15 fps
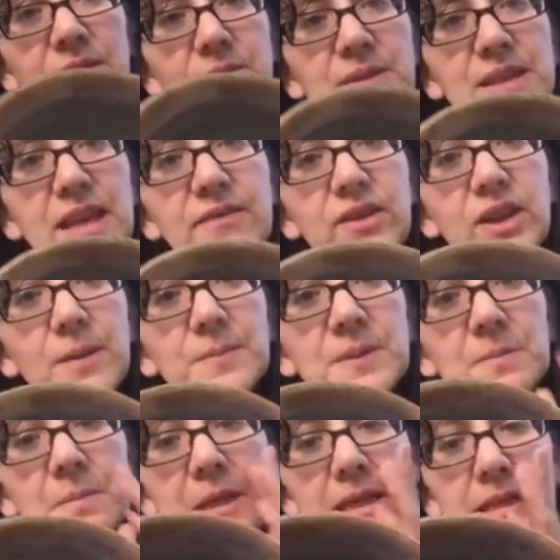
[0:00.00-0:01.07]
So I'm saving up
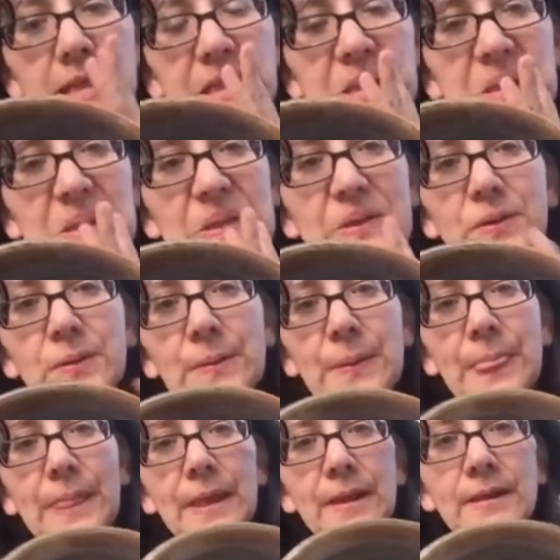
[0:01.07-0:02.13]
some pieces to
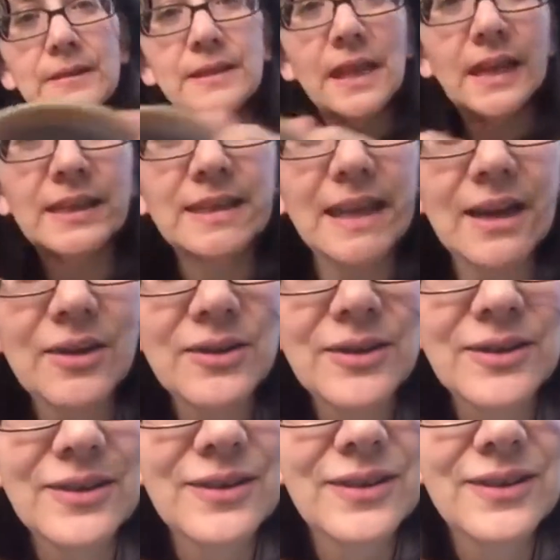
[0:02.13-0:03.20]
take down.